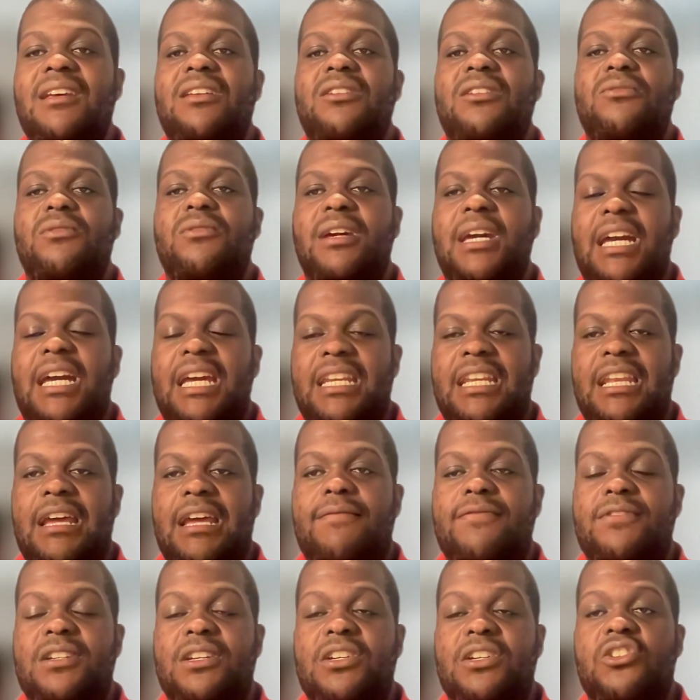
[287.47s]
You can
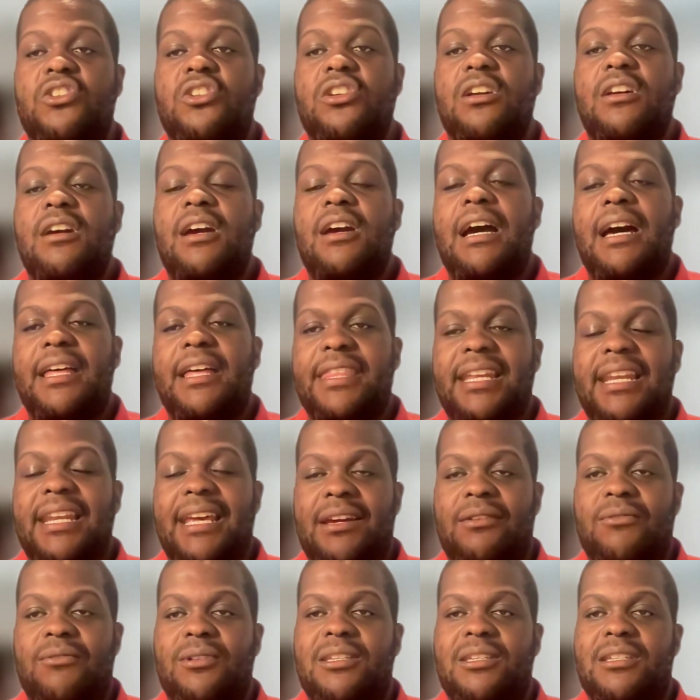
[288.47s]
leverage other
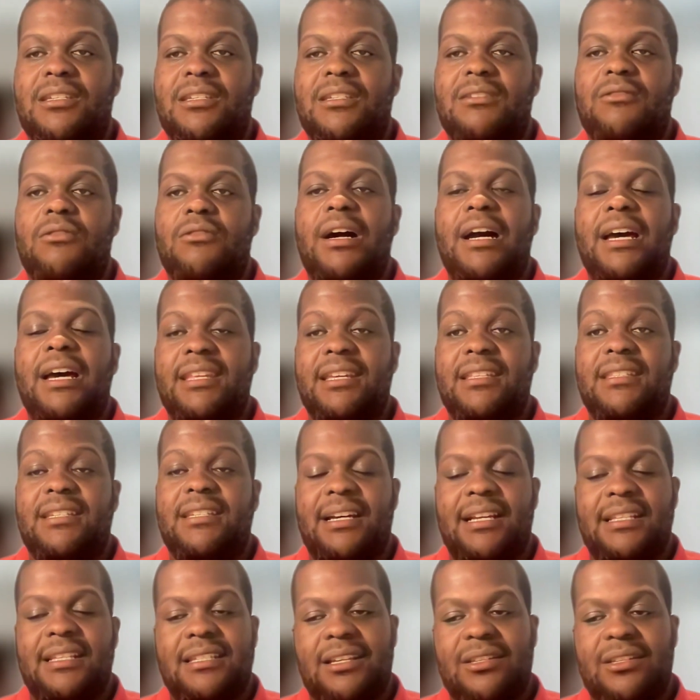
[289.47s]
languages or other
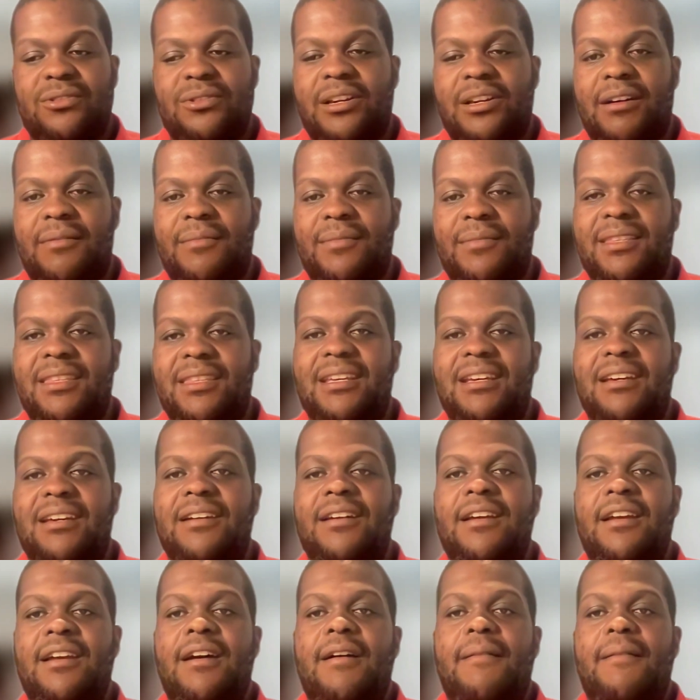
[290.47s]
data to come in there.
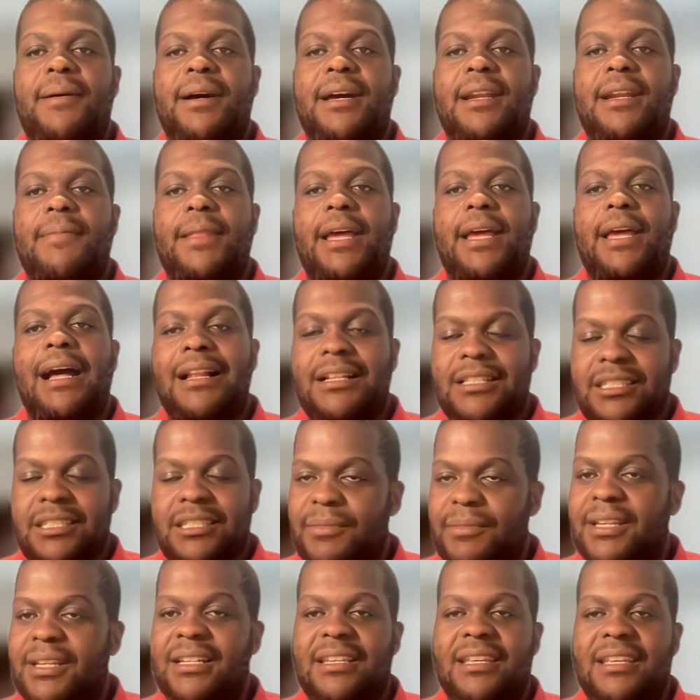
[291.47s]
But
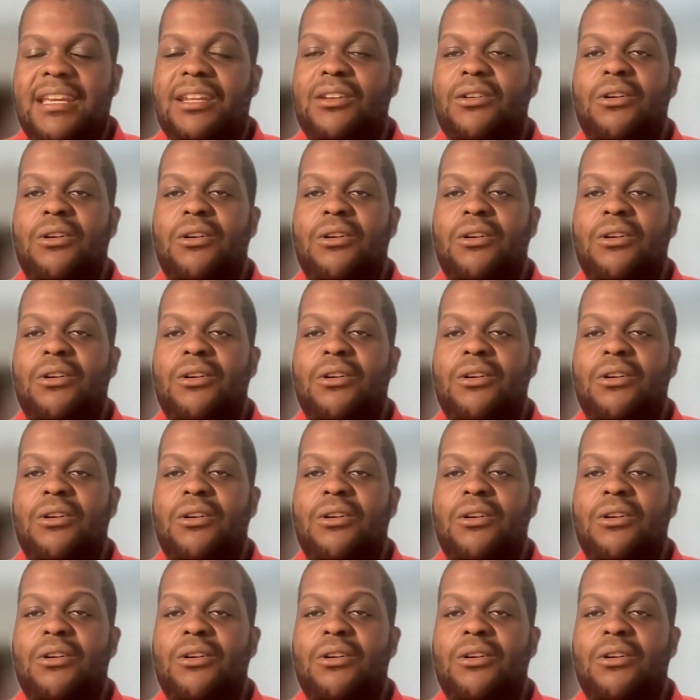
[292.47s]
ultimately, it